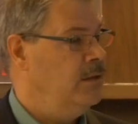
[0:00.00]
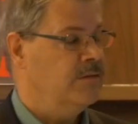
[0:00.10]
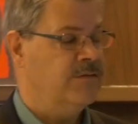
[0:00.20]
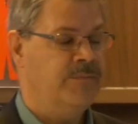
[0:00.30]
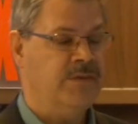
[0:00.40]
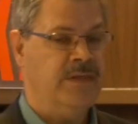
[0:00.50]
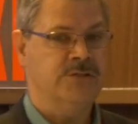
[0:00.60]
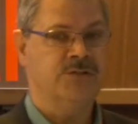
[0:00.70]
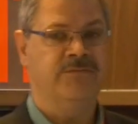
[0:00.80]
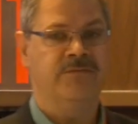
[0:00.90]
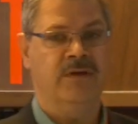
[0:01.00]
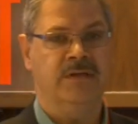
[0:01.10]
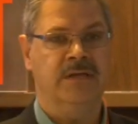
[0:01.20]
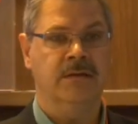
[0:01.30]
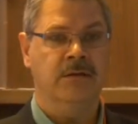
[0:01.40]
substantial
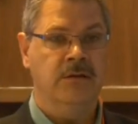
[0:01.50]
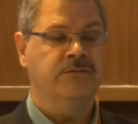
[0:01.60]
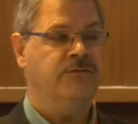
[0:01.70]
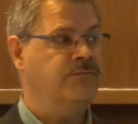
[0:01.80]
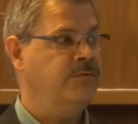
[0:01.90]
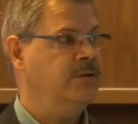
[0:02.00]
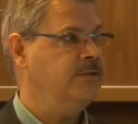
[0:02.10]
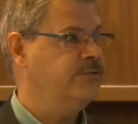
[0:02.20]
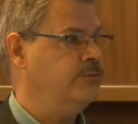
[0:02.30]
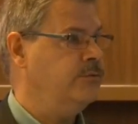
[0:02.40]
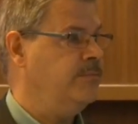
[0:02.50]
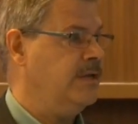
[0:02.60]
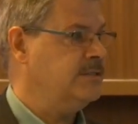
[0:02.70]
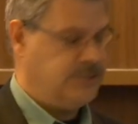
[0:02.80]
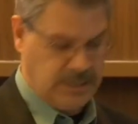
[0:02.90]
funding to really do the
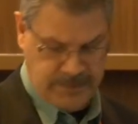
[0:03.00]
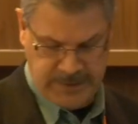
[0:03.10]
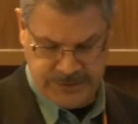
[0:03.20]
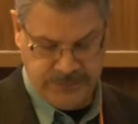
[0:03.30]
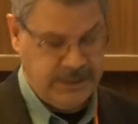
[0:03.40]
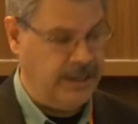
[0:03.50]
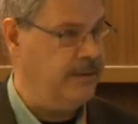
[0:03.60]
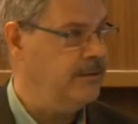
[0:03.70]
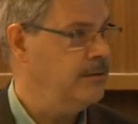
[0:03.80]
best job that you can.